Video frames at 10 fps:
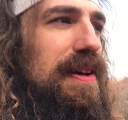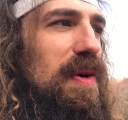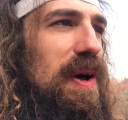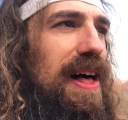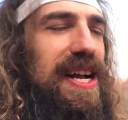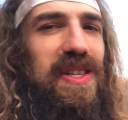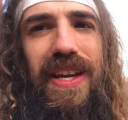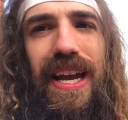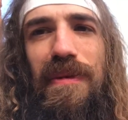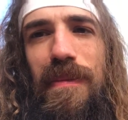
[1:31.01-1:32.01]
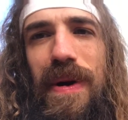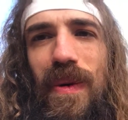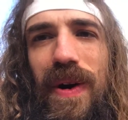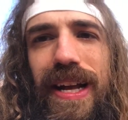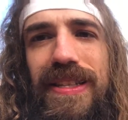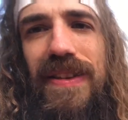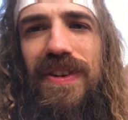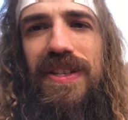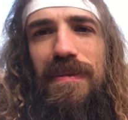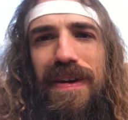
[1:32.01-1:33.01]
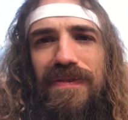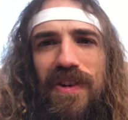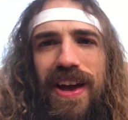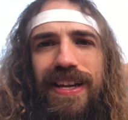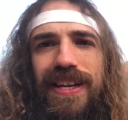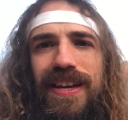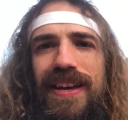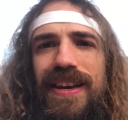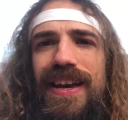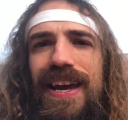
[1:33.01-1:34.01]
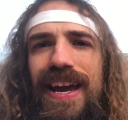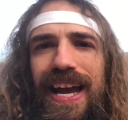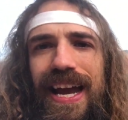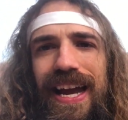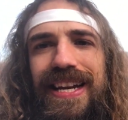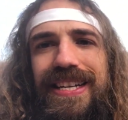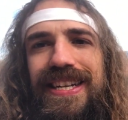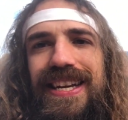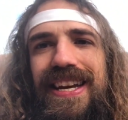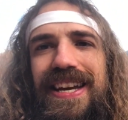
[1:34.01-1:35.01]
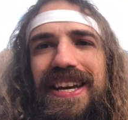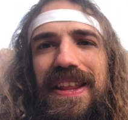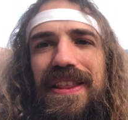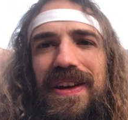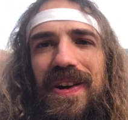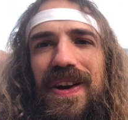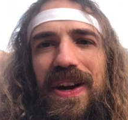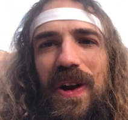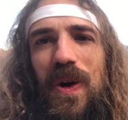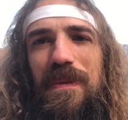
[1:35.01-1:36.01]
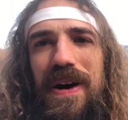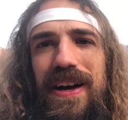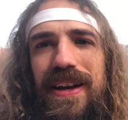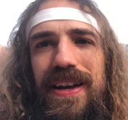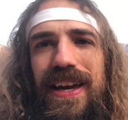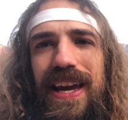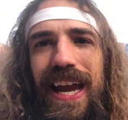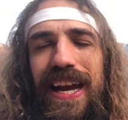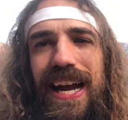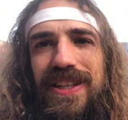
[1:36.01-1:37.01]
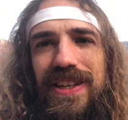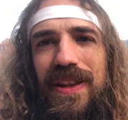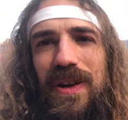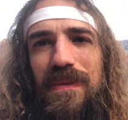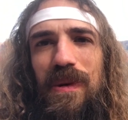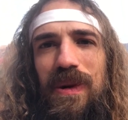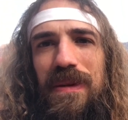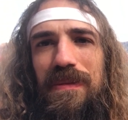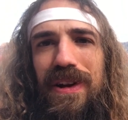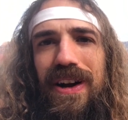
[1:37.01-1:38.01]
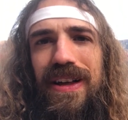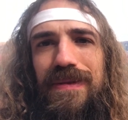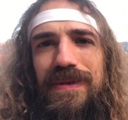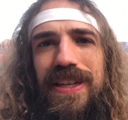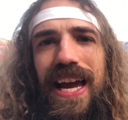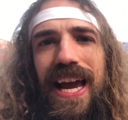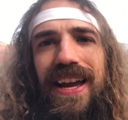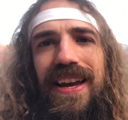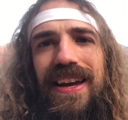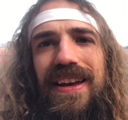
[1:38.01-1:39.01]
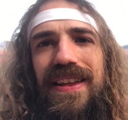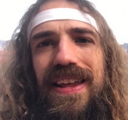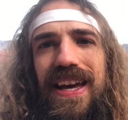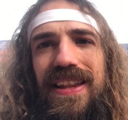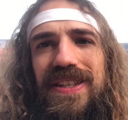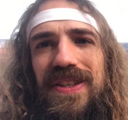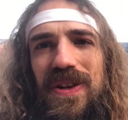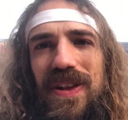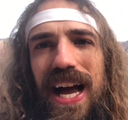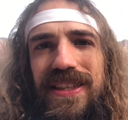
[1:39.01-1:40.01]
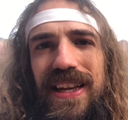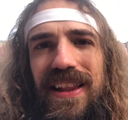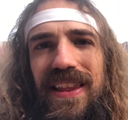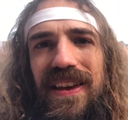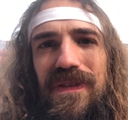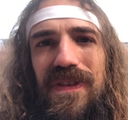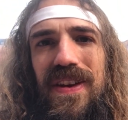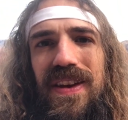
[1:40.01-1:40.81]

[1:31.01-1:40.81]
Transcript: well, actually, I'm on my way to visit my friend, and they're in a coma, and actually they're pulling the plug on them today, that this is their last day to live,